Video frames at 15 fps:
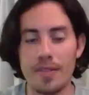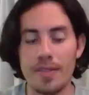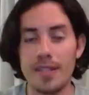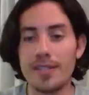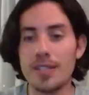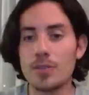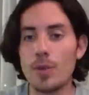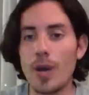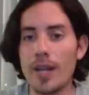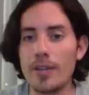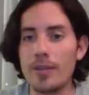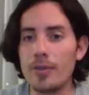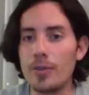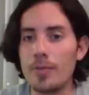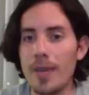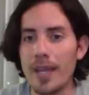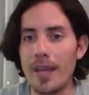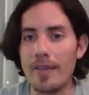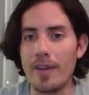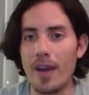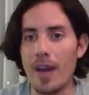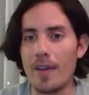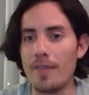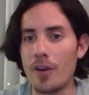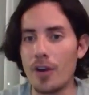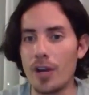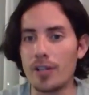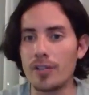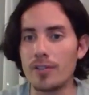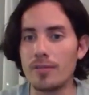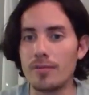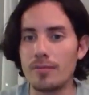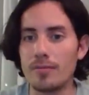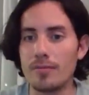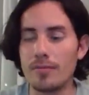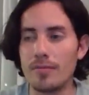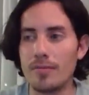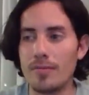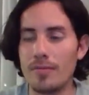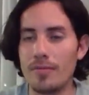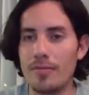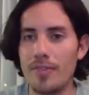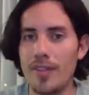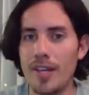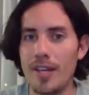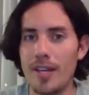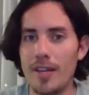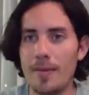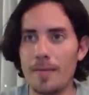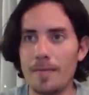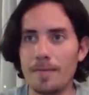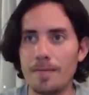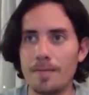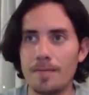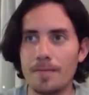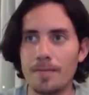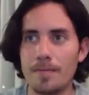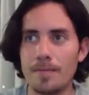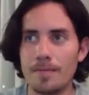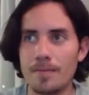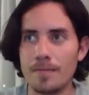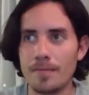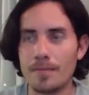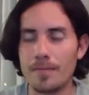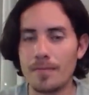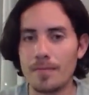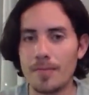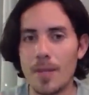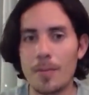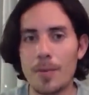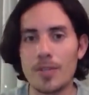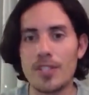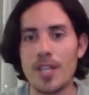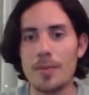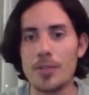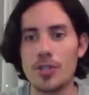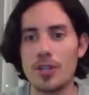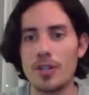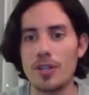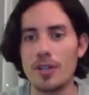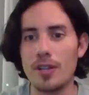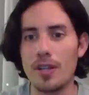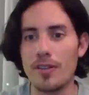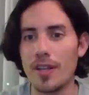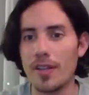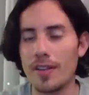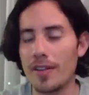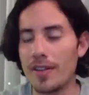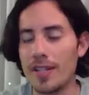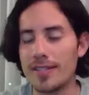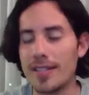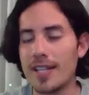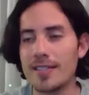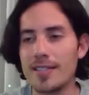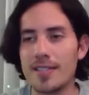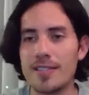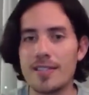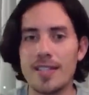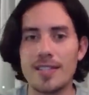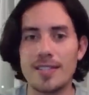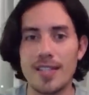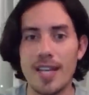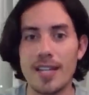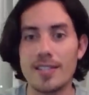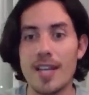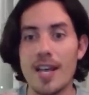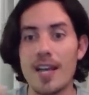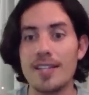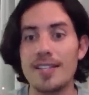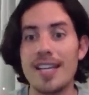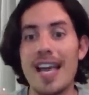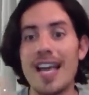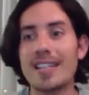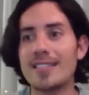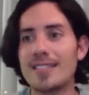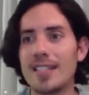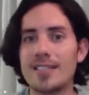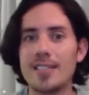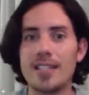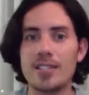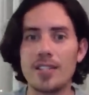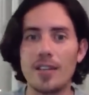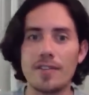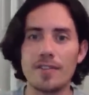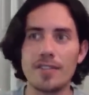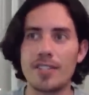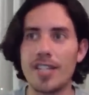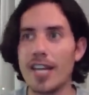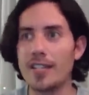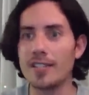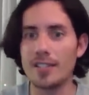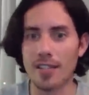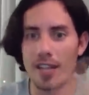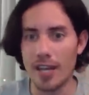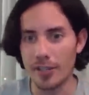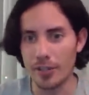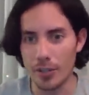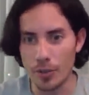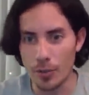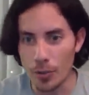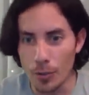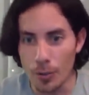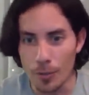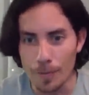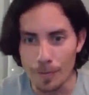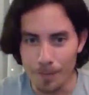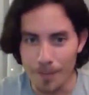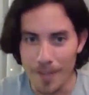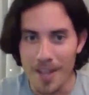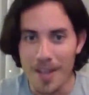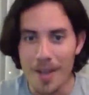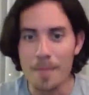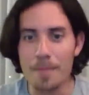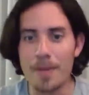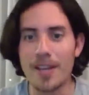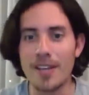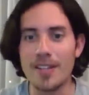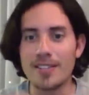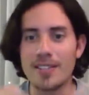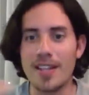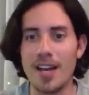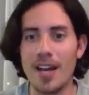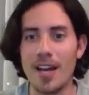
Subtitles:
This is why you may have heard the perception, the sentence that says the ecstasies of saint I don't know who, because